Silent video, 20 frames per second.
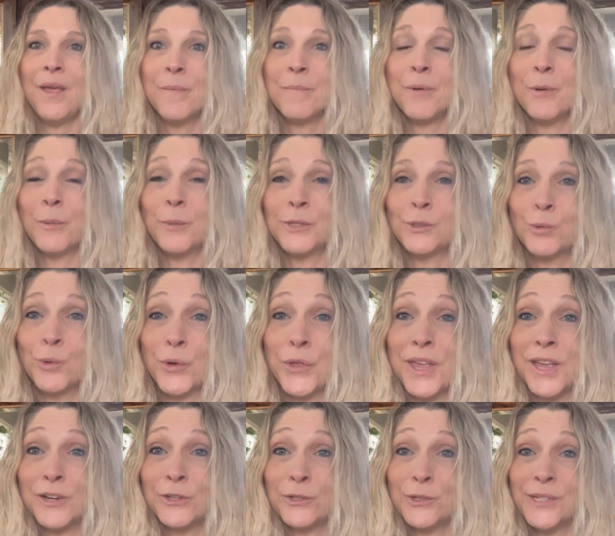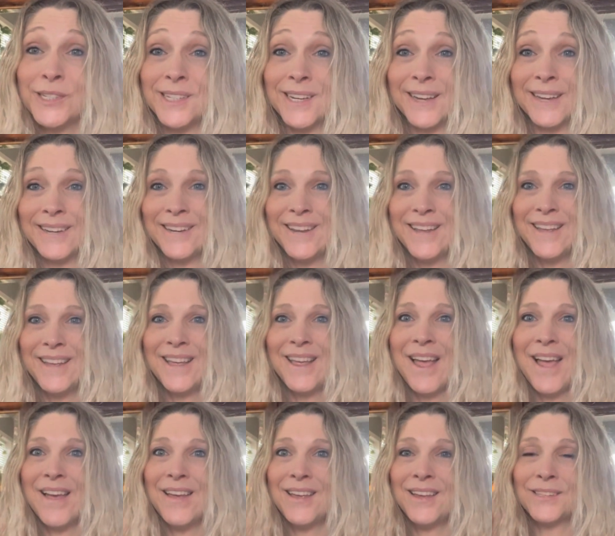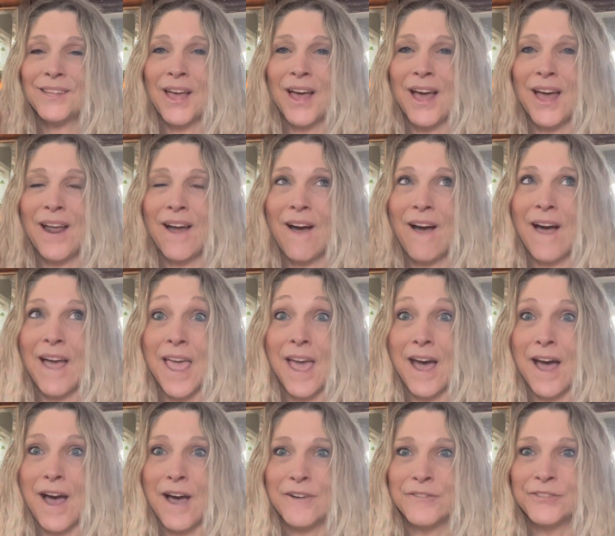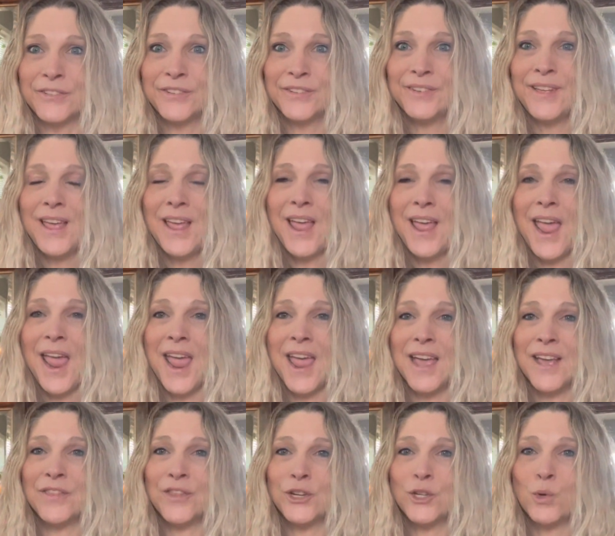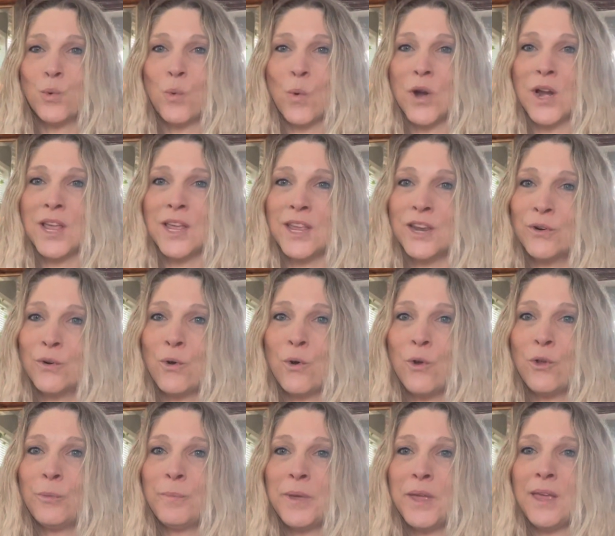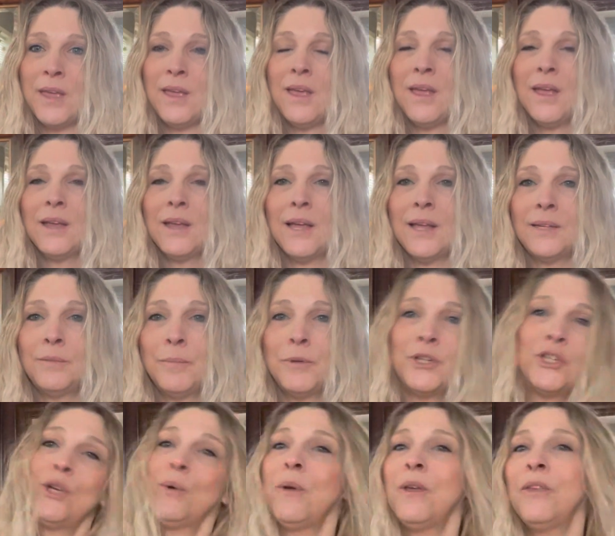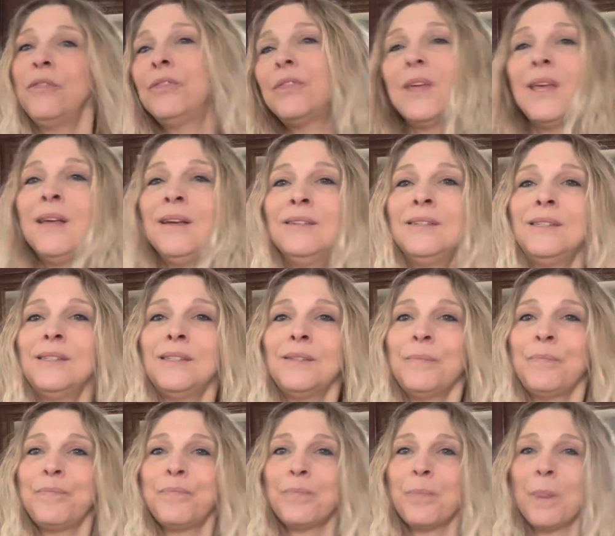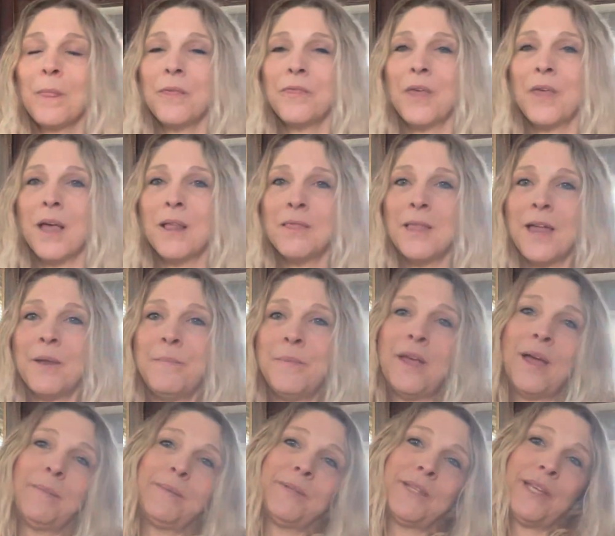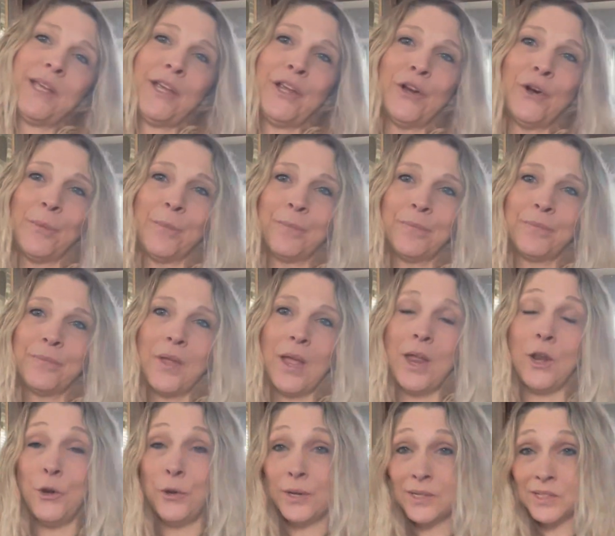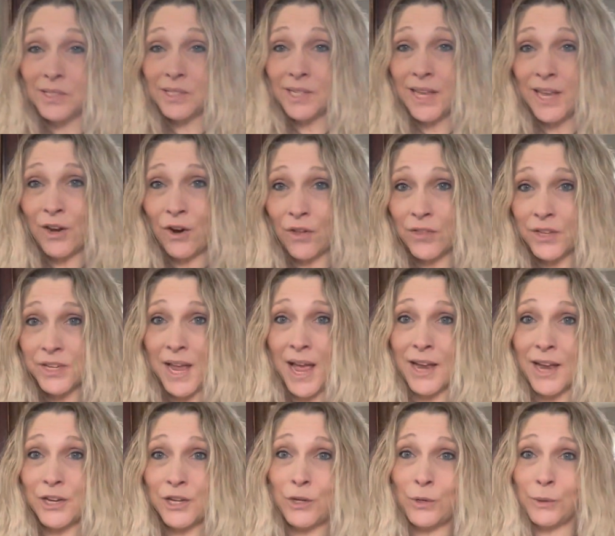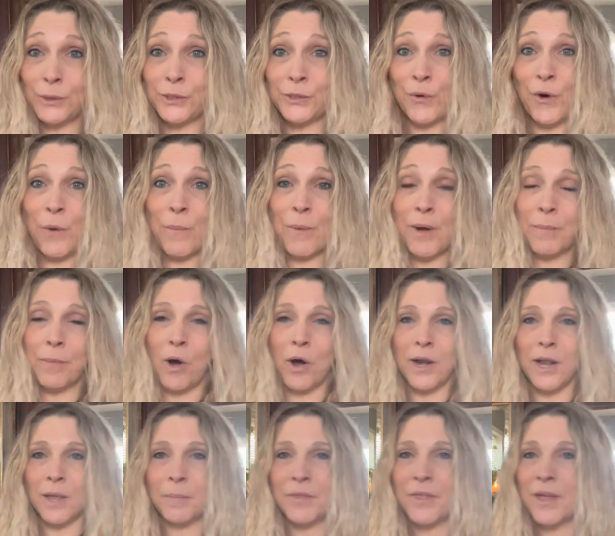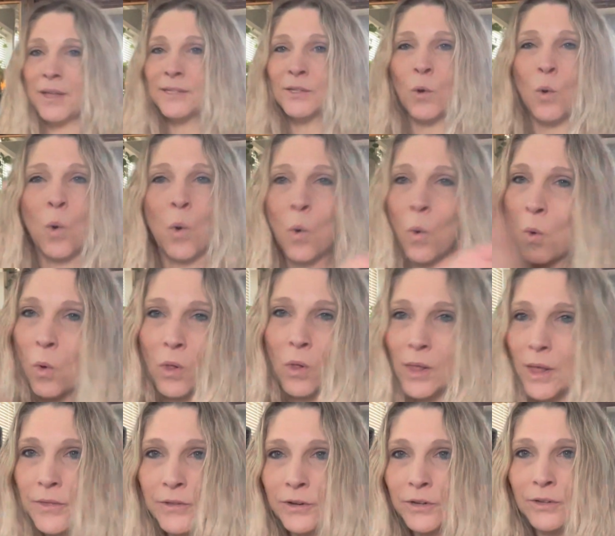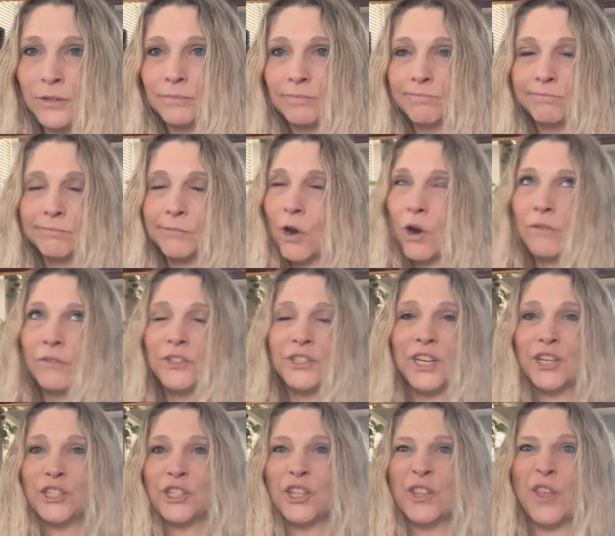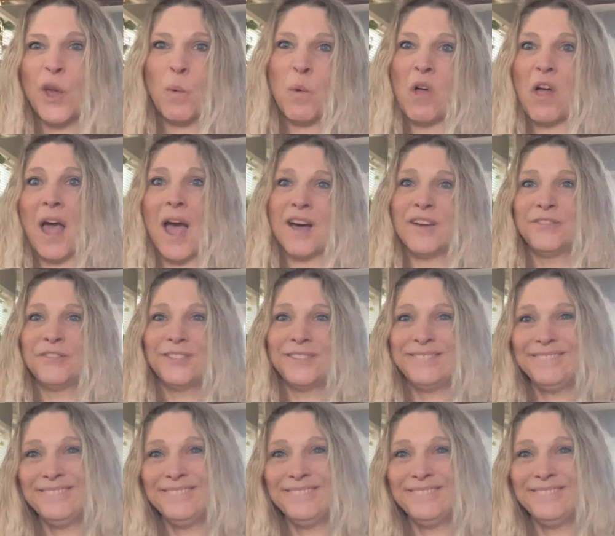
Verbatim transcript: But what's really interesting is that I have. And the 20 year old me has been doing things that led me up to here. And you can see it on the tattoos throughout my body, but that's a whole other conversation that we'll have.